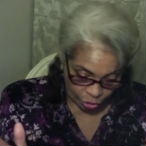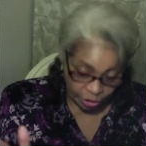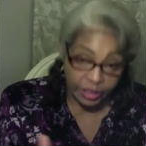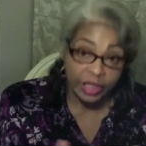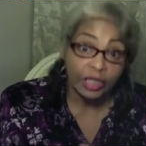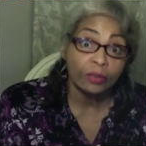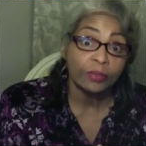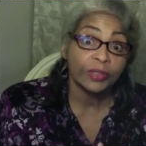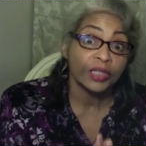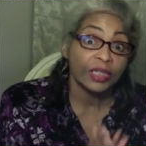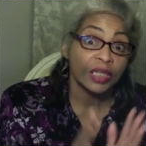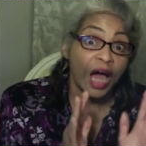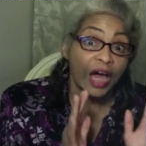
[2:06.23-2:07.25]
deal with a
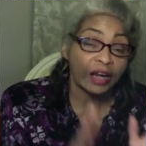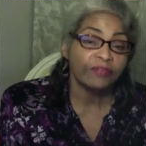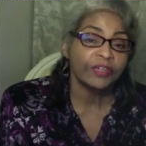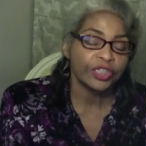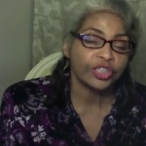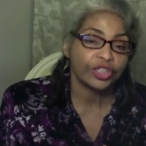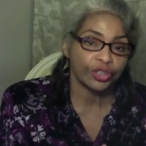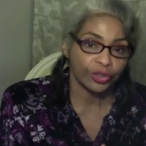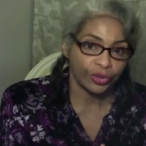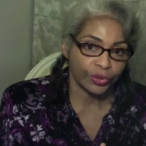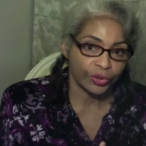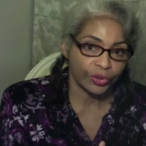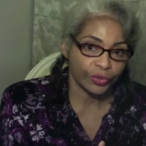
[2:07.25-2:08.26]
lot of
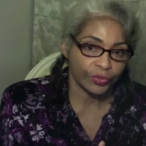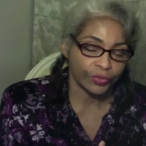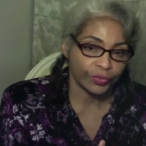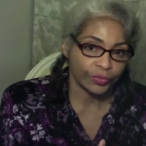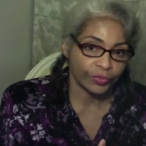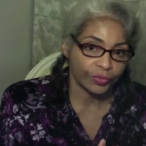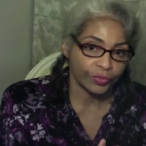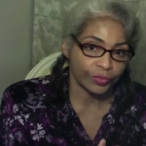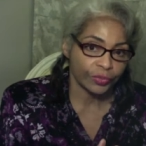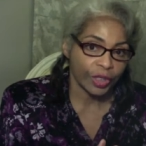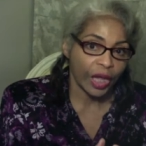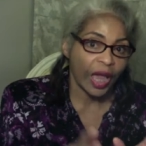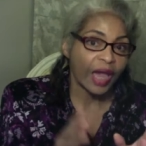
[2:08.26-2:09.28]
issues
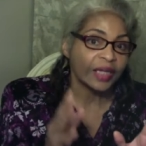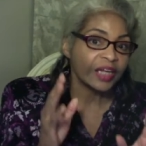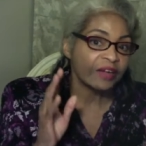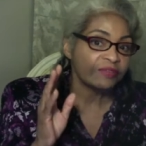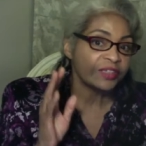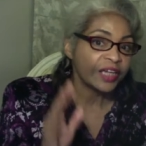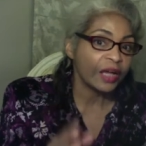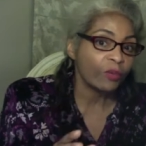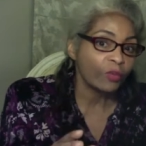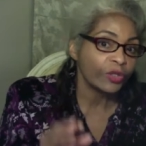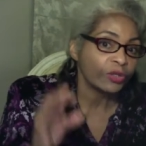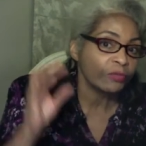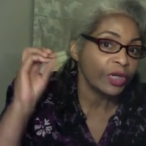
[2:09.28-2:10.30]
and have dealt
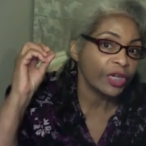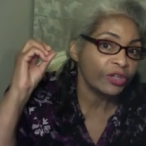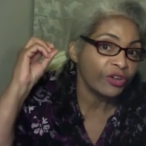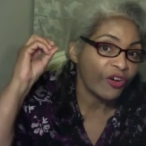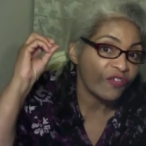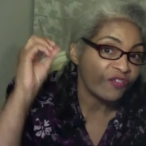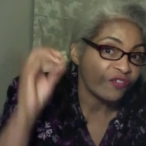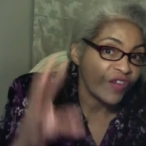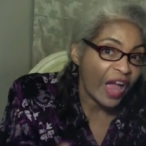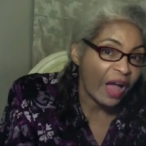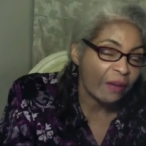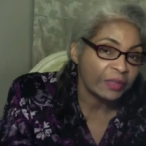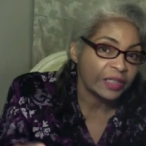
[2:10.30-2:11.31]
with them in your
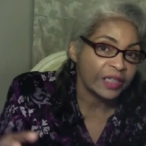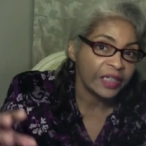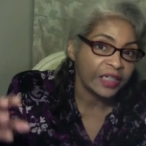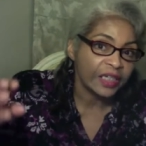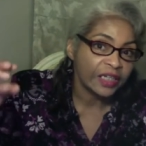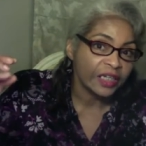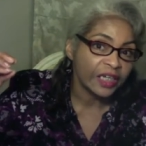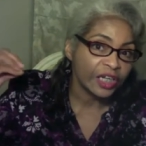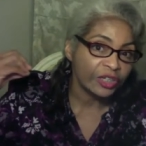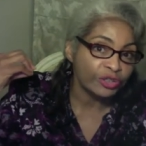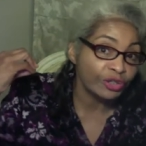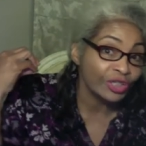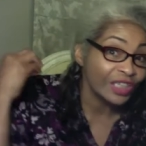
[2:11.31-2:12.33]
family,
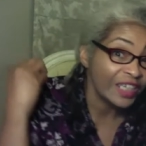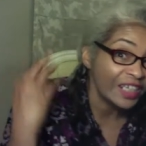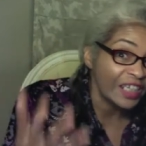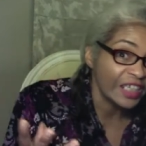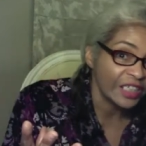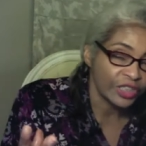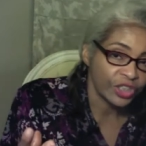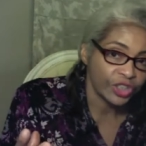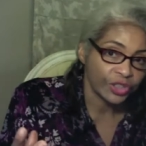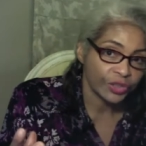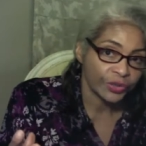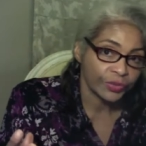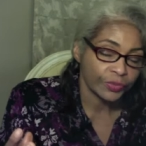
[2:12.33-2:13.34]
in your lineage,
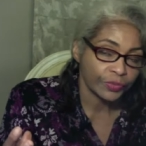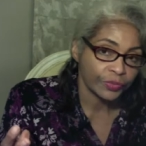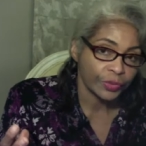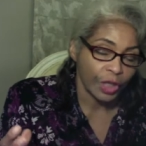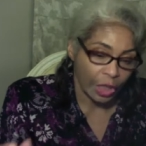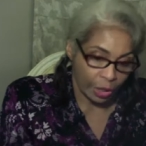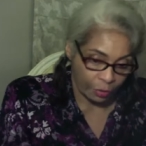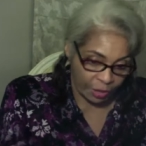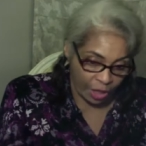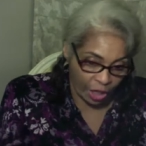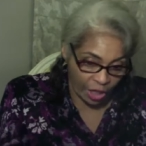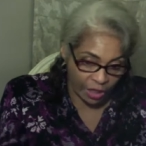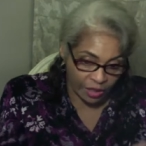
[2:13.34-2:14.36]

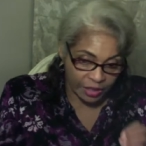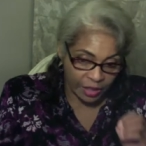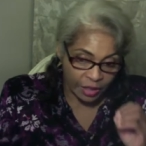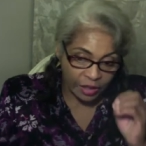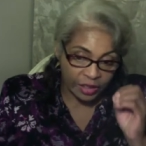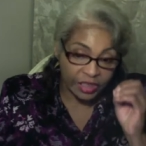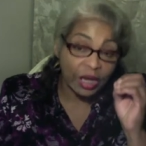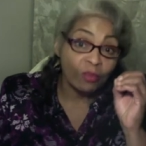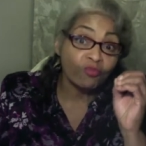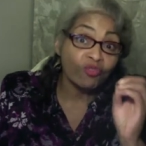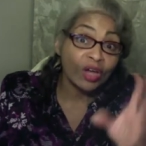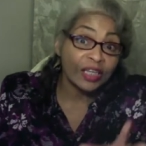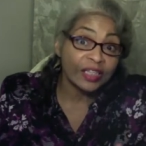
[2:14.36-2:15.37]
because
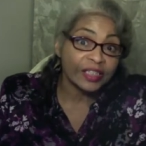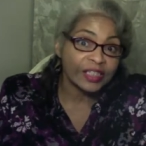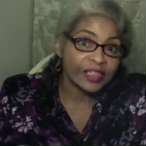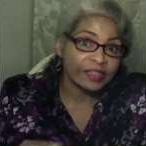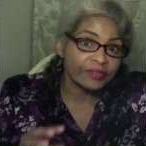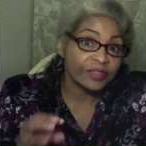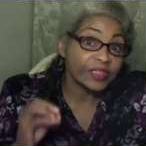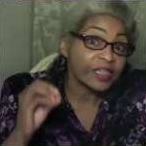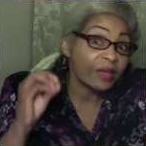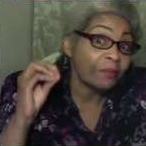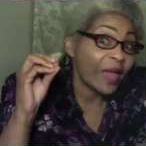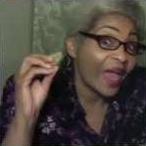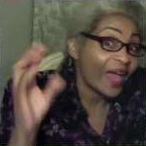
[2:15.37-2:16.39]
some relatives,
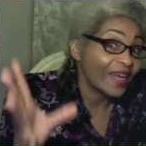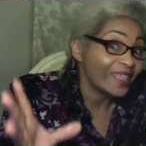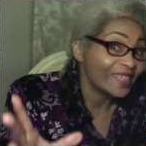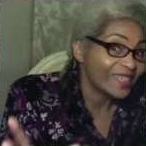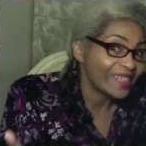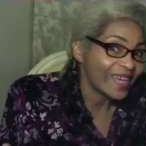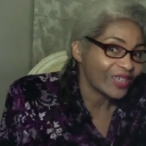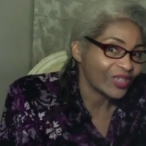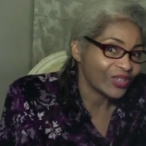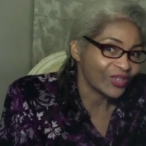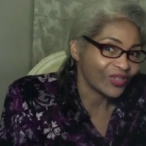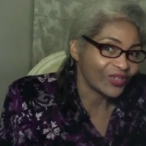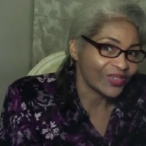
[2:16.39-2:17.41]
some
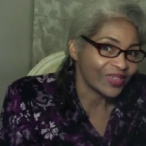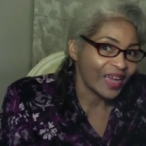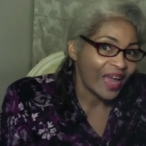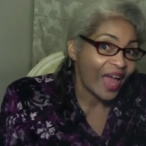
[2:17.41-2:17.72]
ancestors